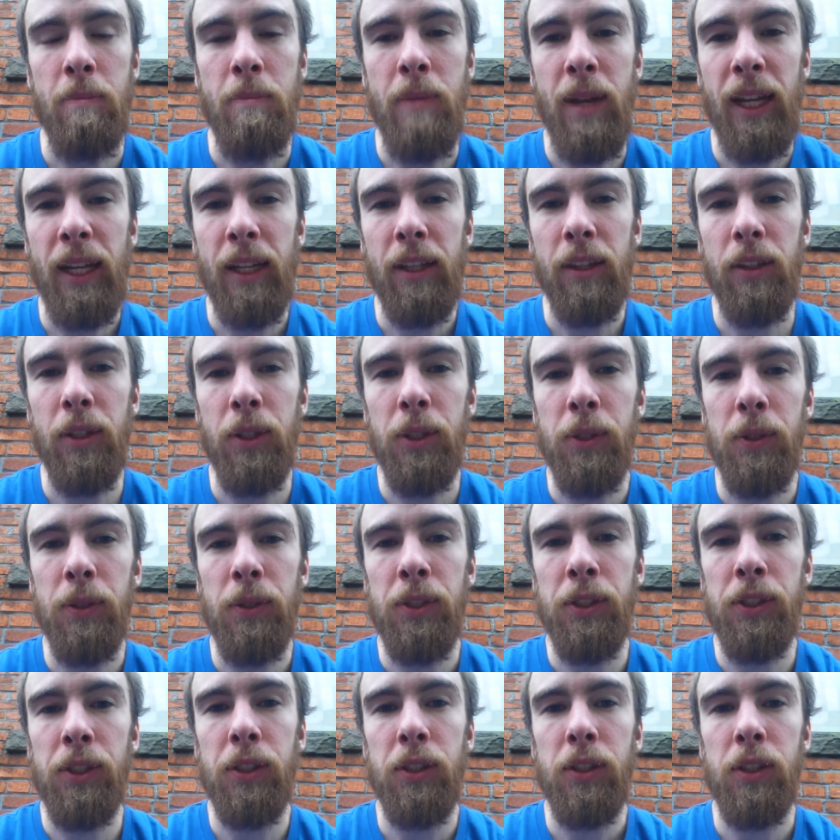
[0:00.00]
Make
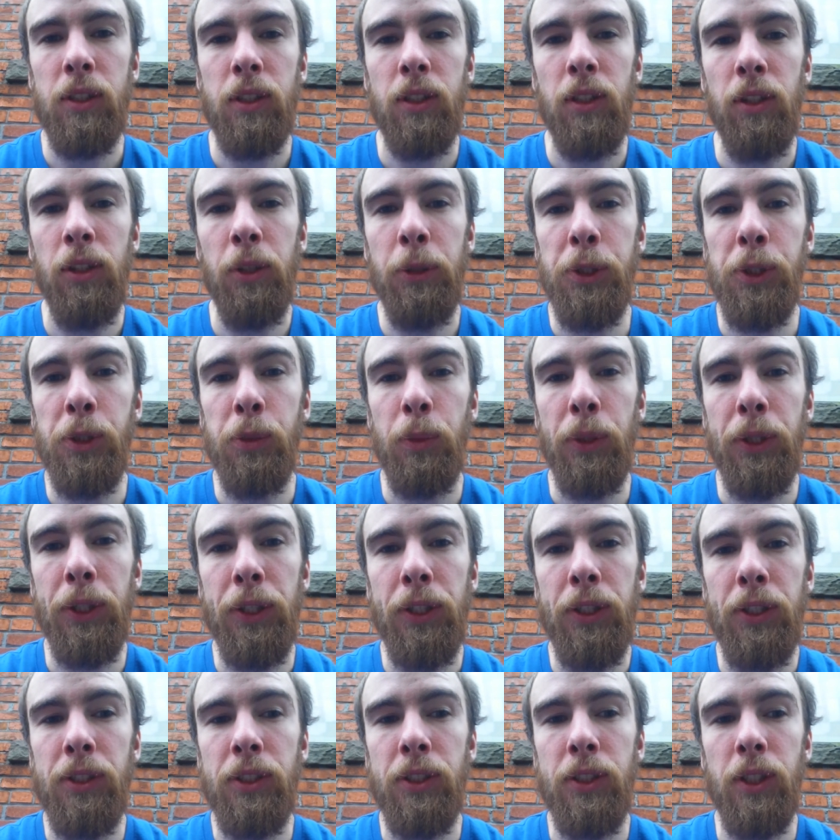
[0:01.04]
those
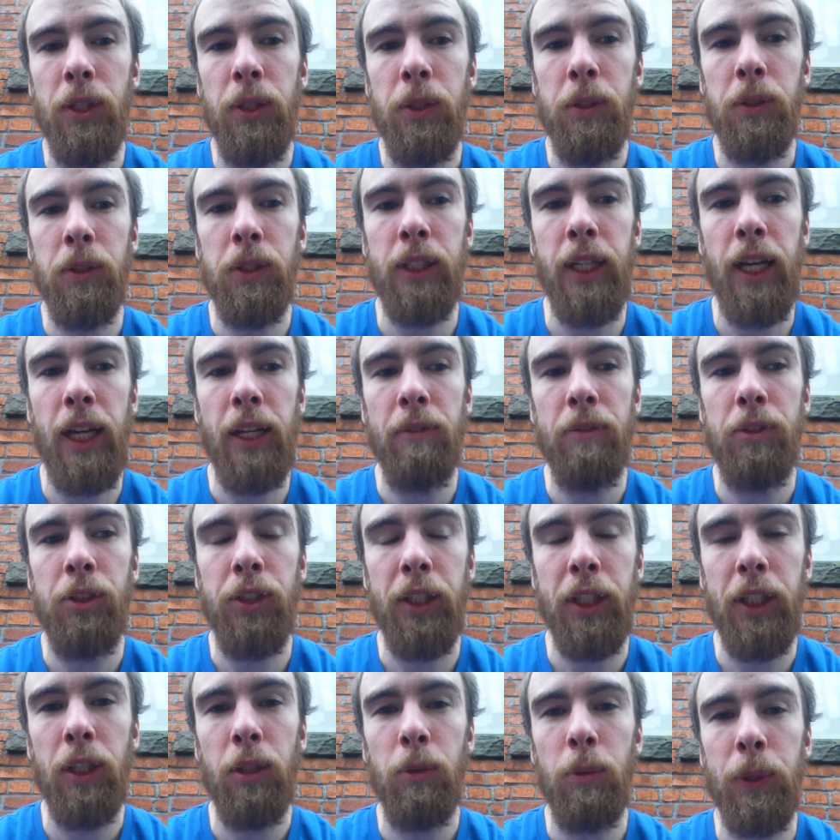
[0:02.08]
words, those kind of
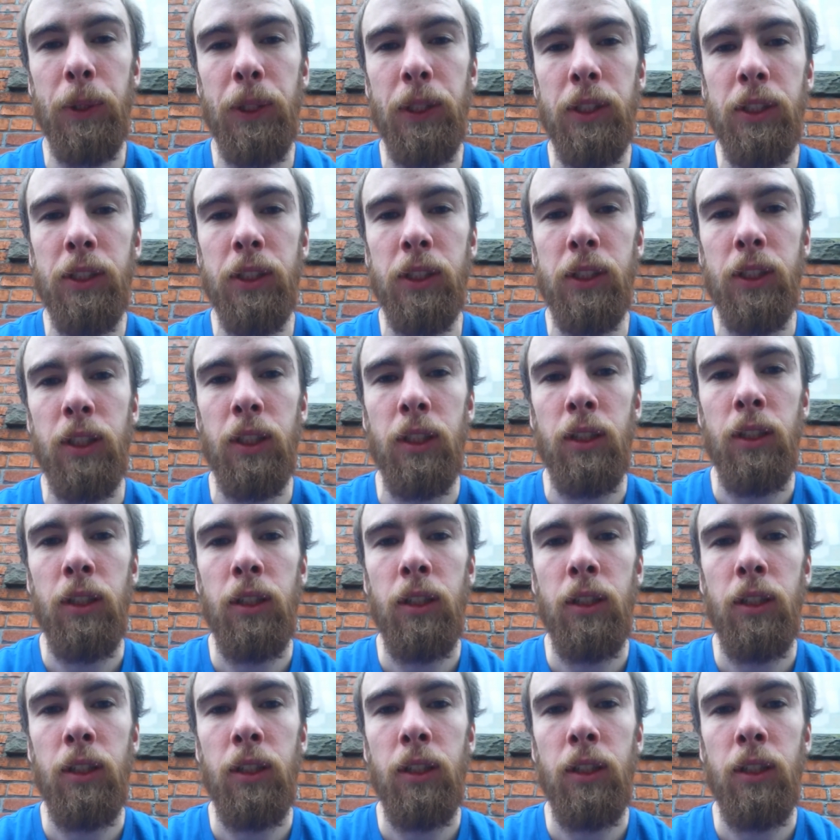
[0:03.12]
trigger words,